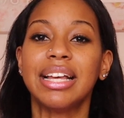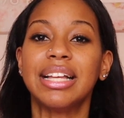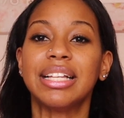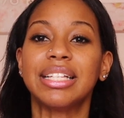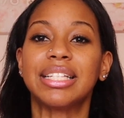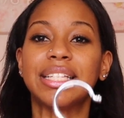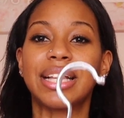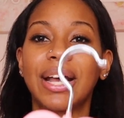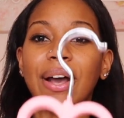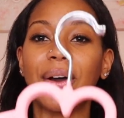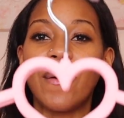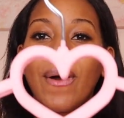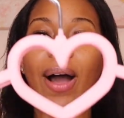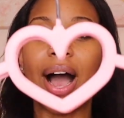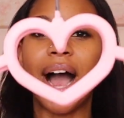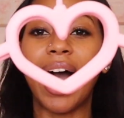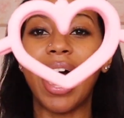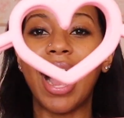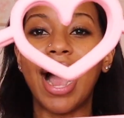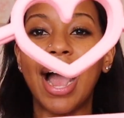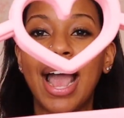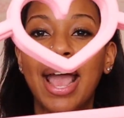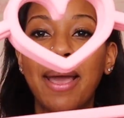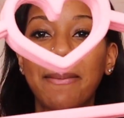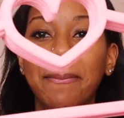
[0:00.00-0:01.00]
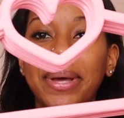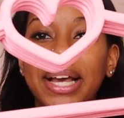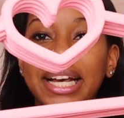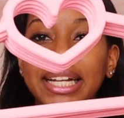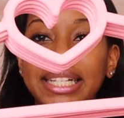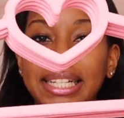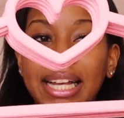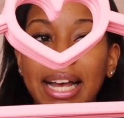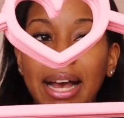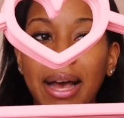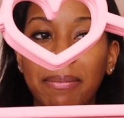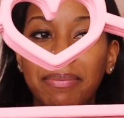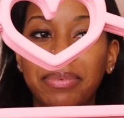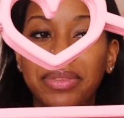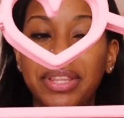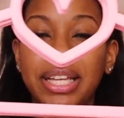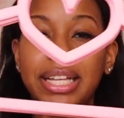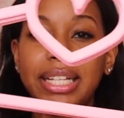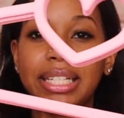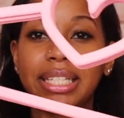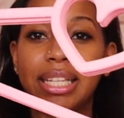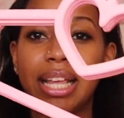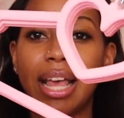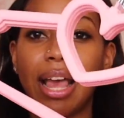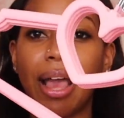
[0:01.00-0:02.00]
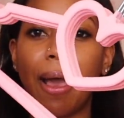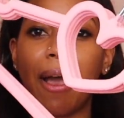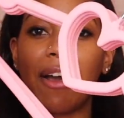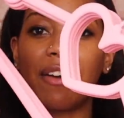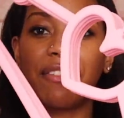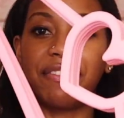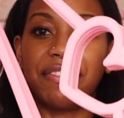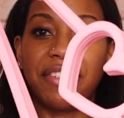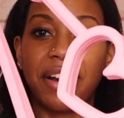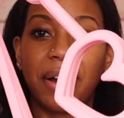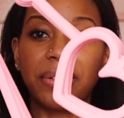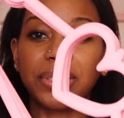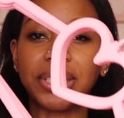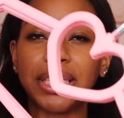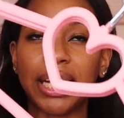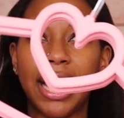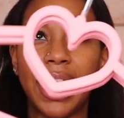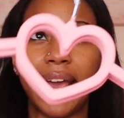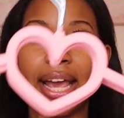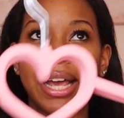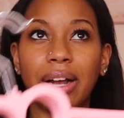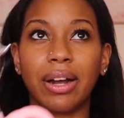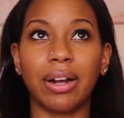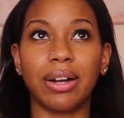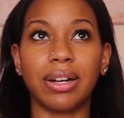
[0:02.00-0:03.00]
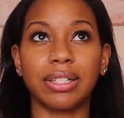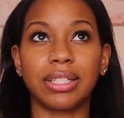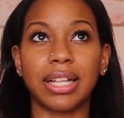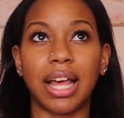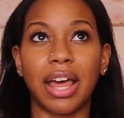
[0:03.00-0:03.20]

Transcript: So I picked up these felt hangers.